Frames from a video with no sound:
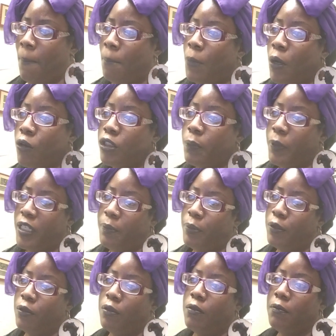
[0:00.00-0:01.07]
Most
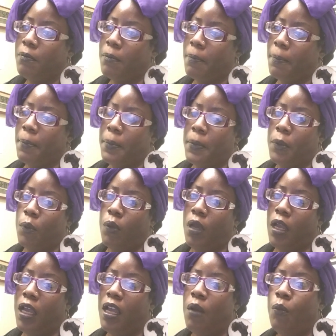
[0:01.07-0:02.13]
people,
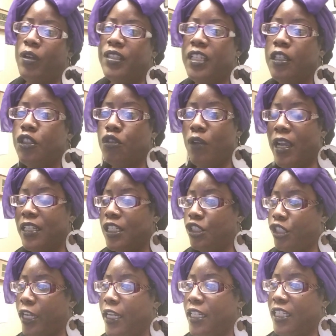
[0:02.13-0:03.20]
um, when they're trying to
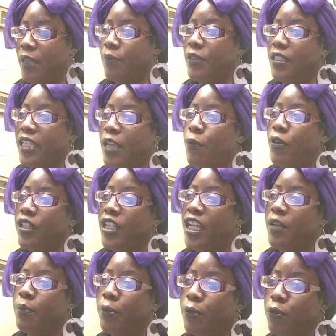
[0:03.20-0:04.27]
change something, they want to
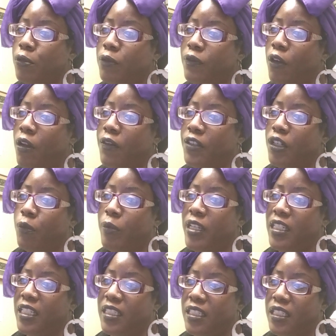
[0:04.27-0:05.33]
improve on their
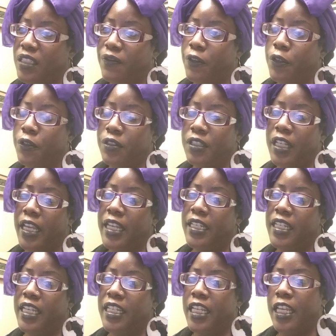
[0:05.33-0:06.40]
weaknesses first
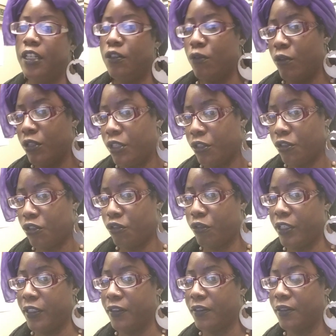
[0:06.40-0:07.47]
and then ignore their
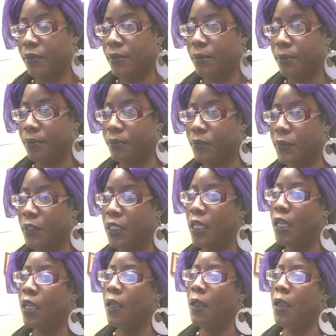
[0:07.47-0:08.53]
strengths.
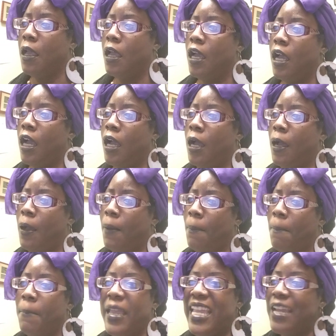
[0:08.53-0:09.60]

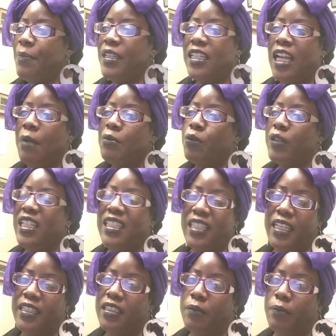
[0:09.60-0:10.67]
Um, man becomes what he
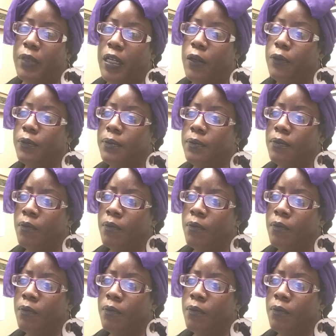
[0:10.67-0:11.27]
thinks about.